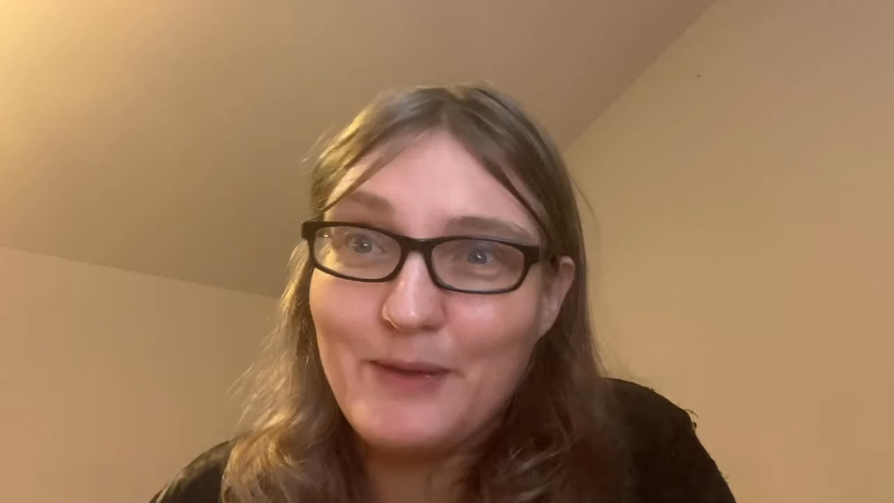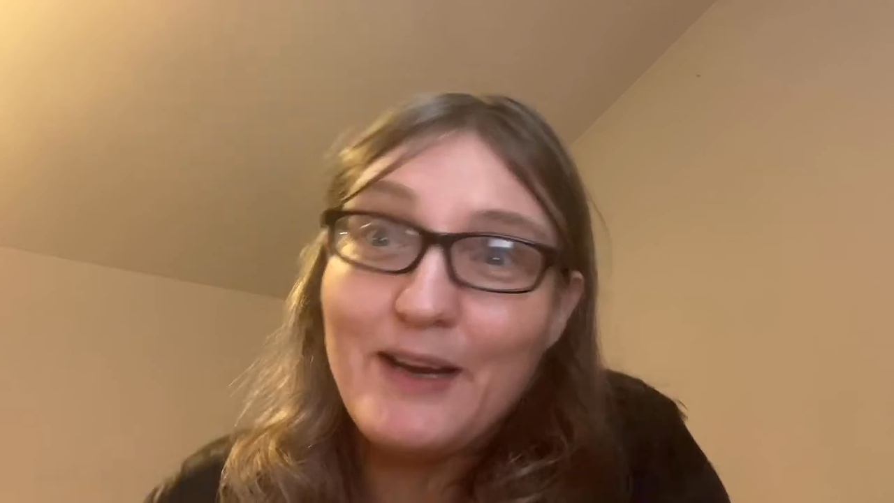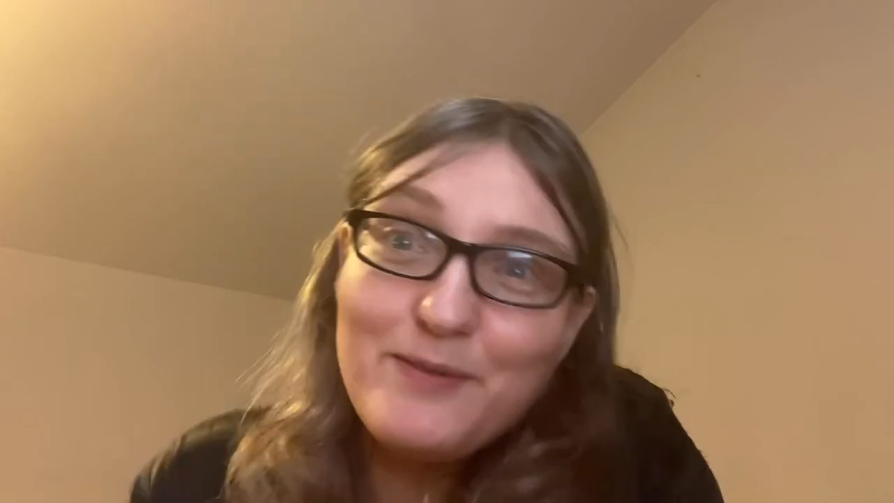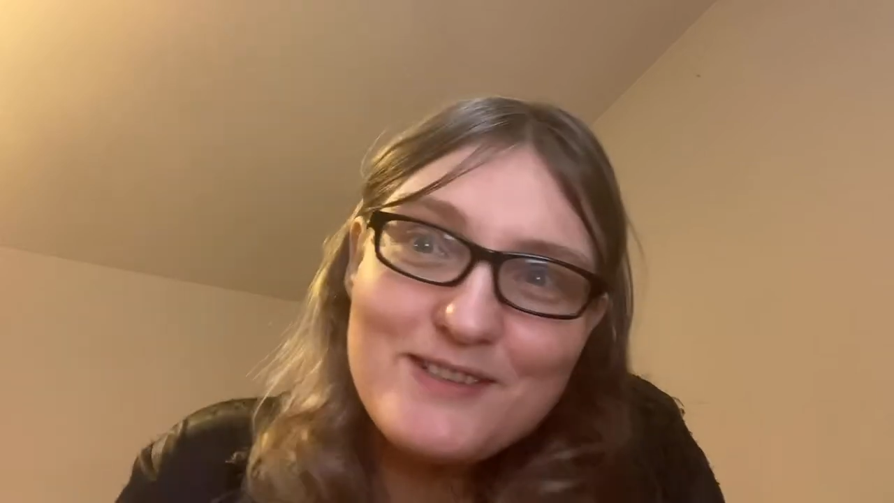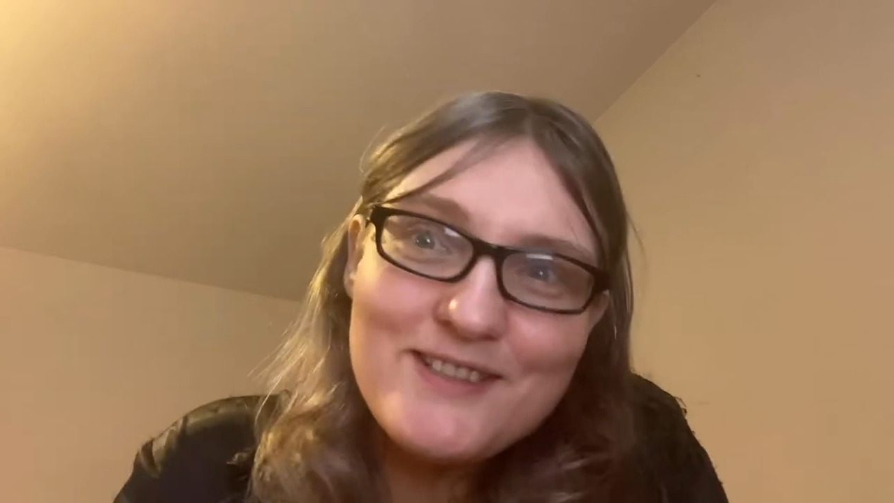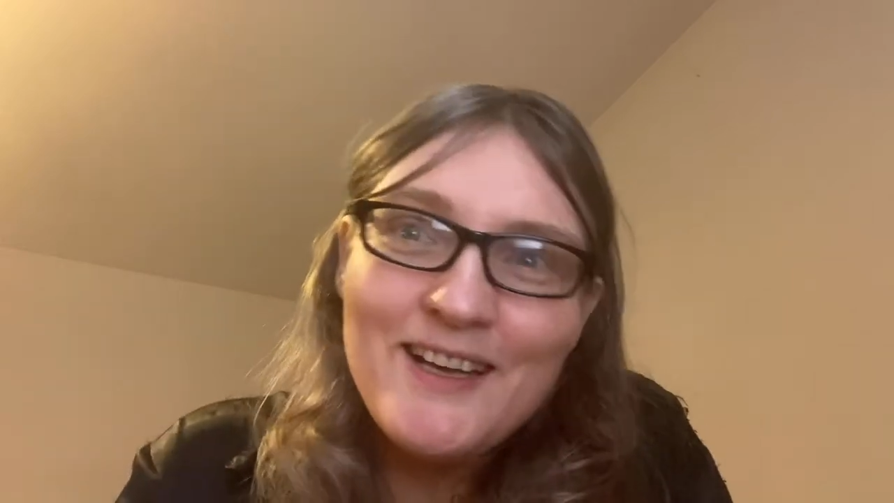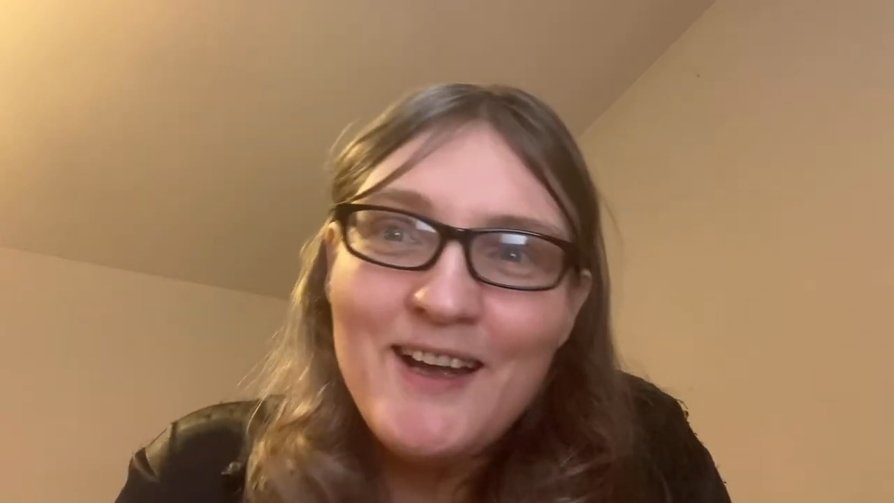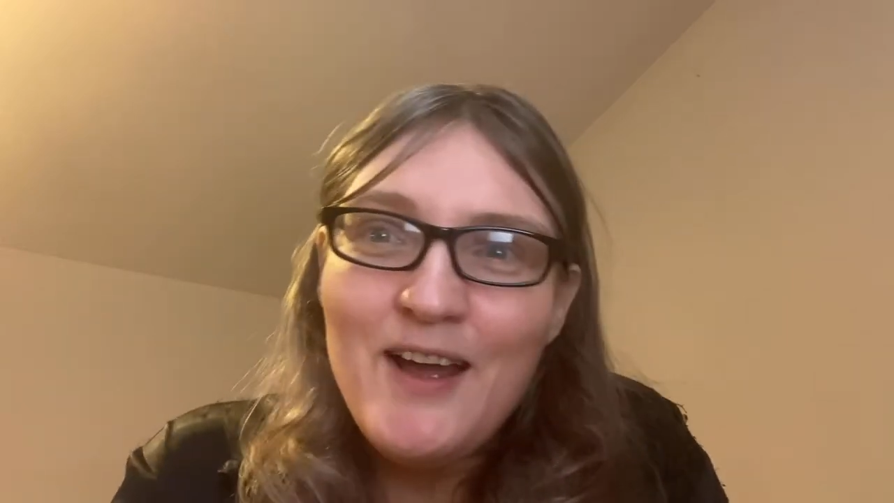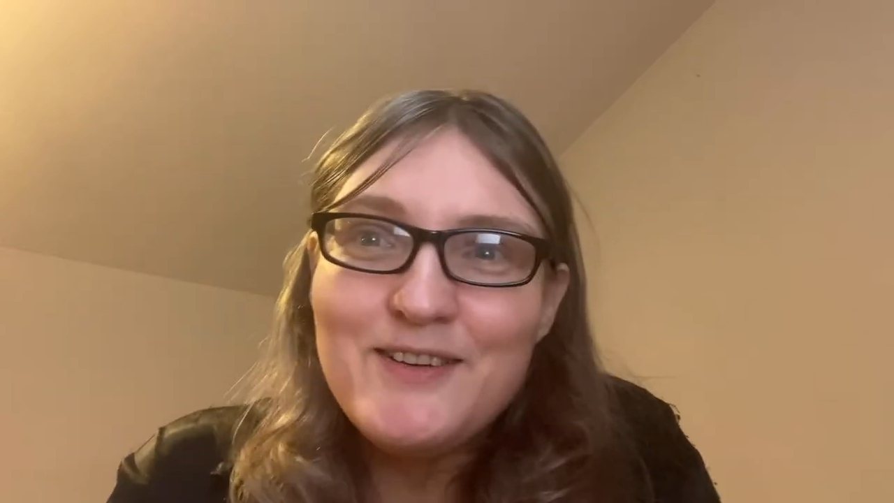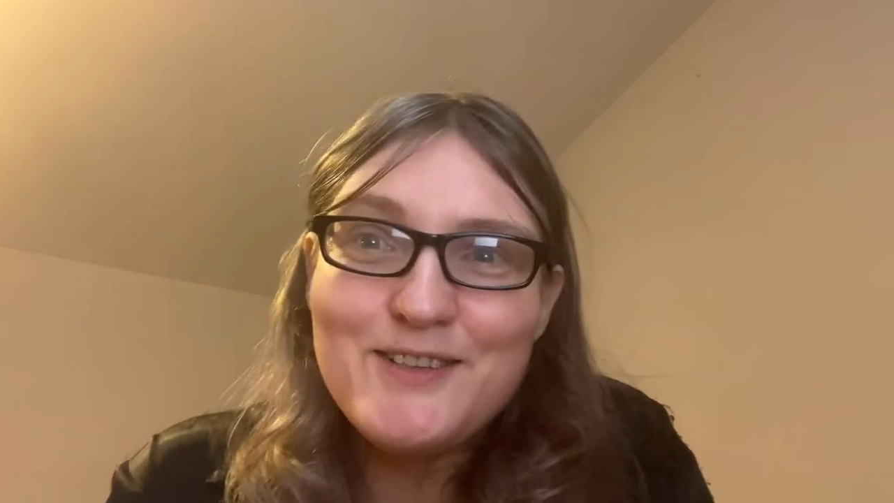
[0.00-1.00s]
And he was
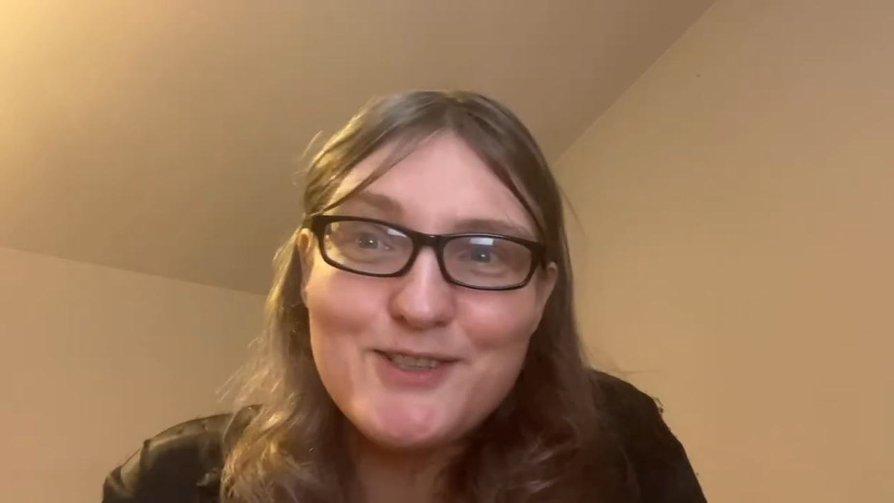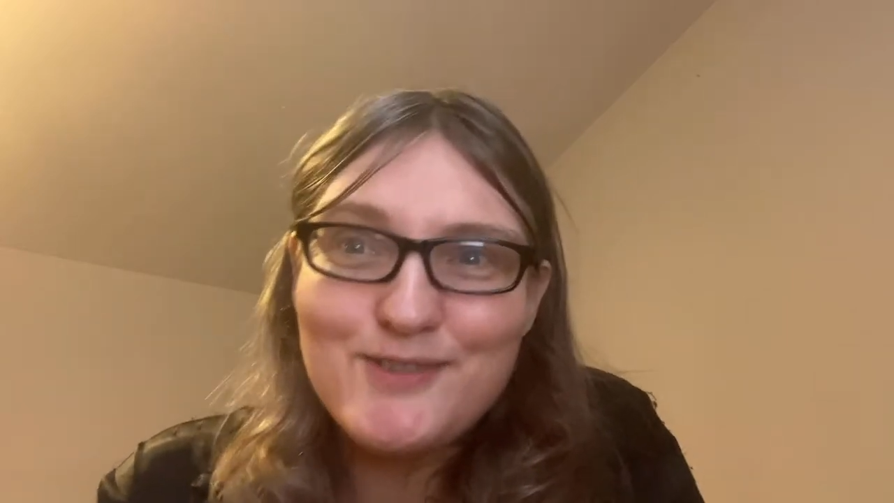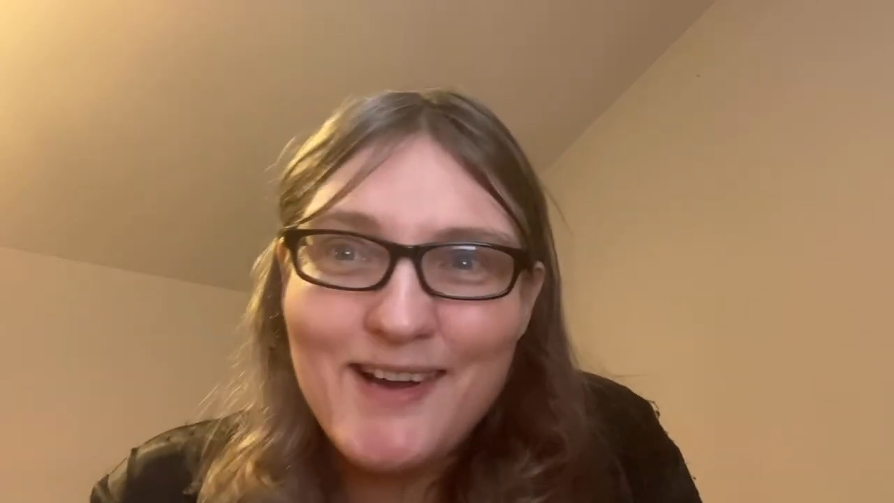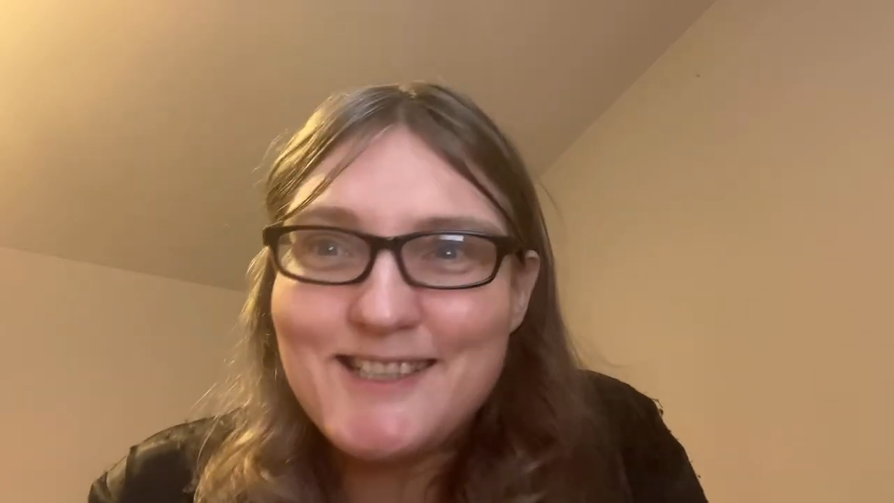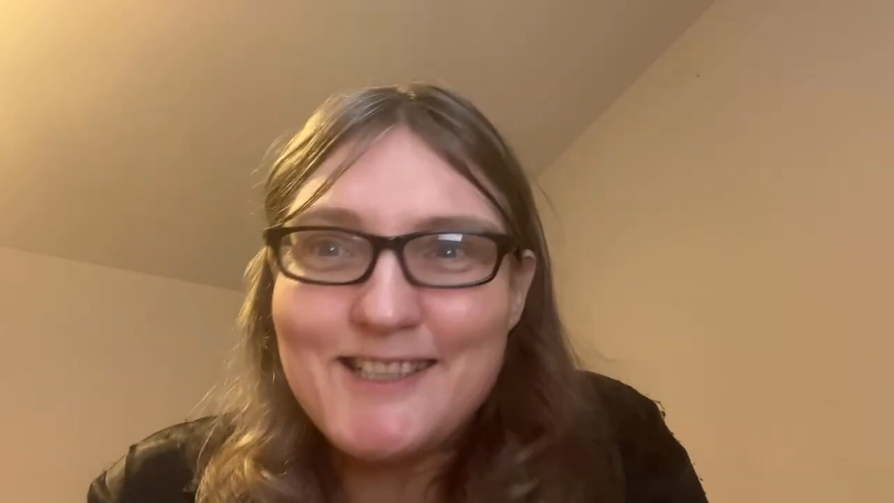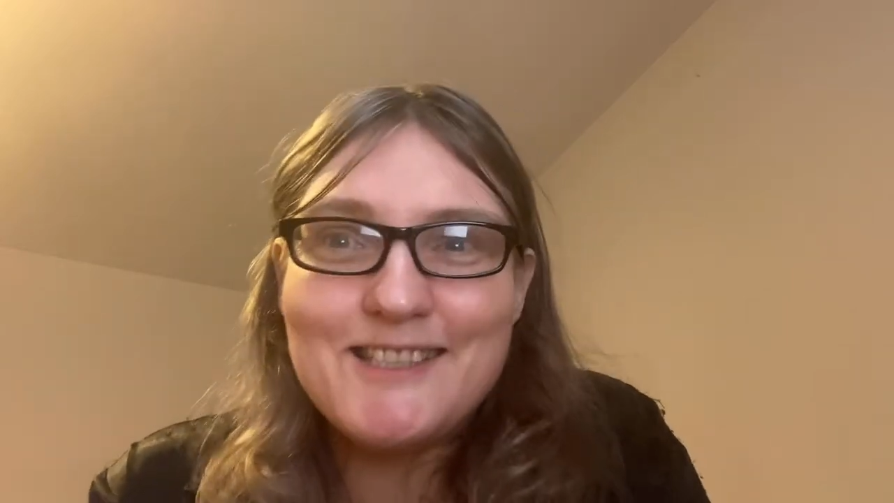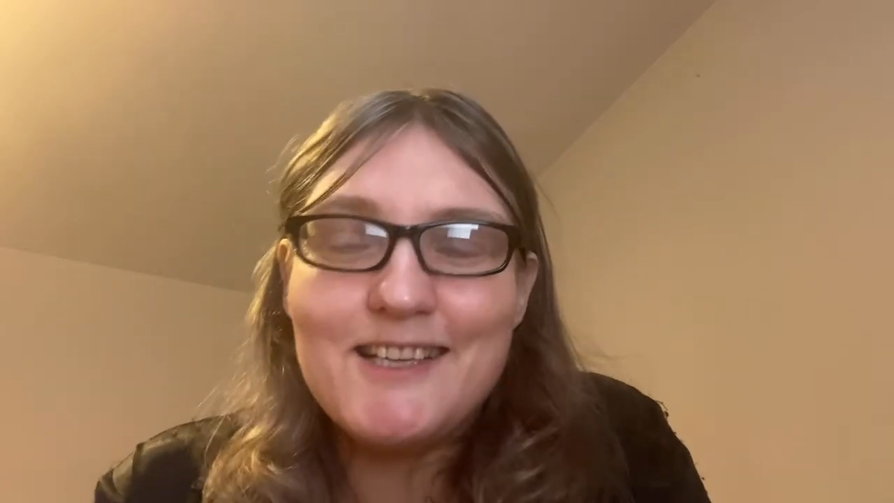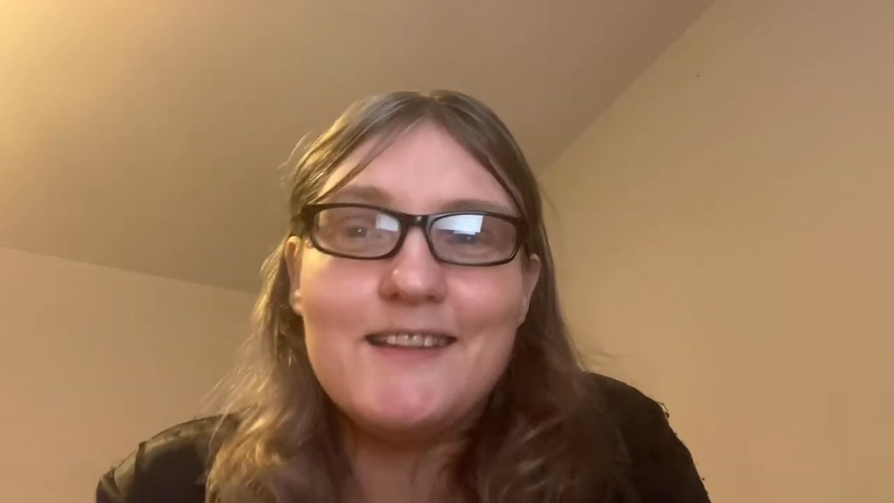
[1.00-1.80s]
distressed to see